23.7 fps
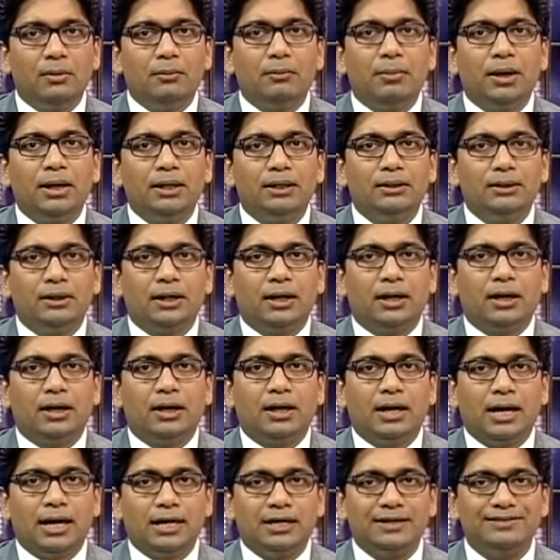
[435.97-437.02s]
but
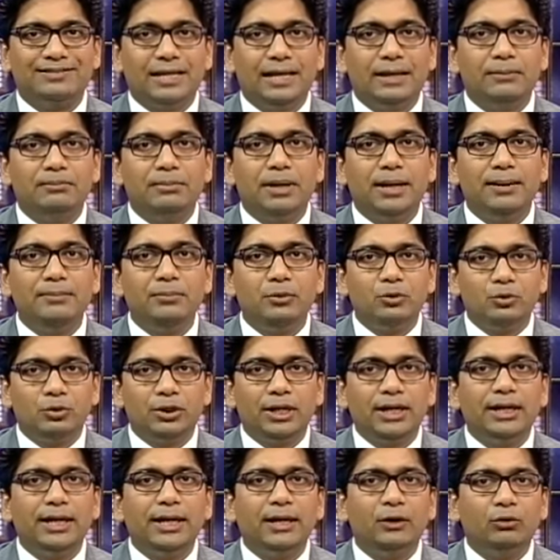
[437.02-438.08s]
at the same time
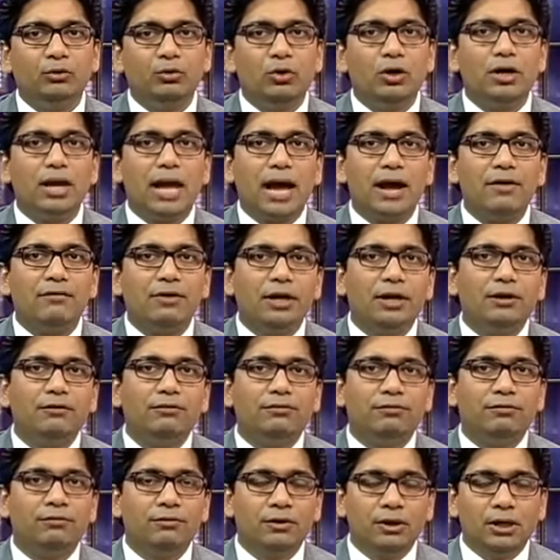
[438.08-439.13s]
today they do not have
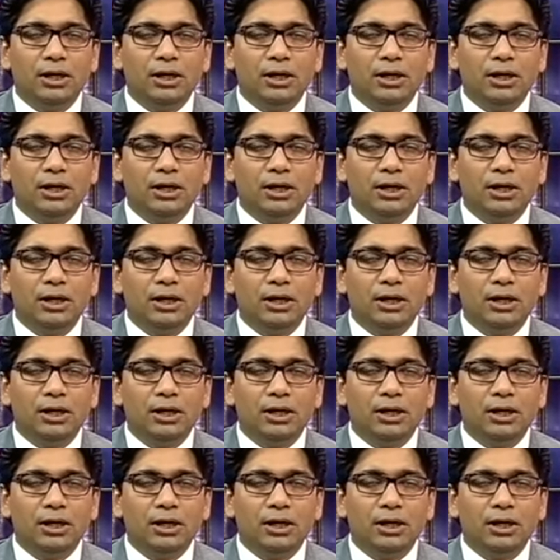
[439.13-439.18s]
enough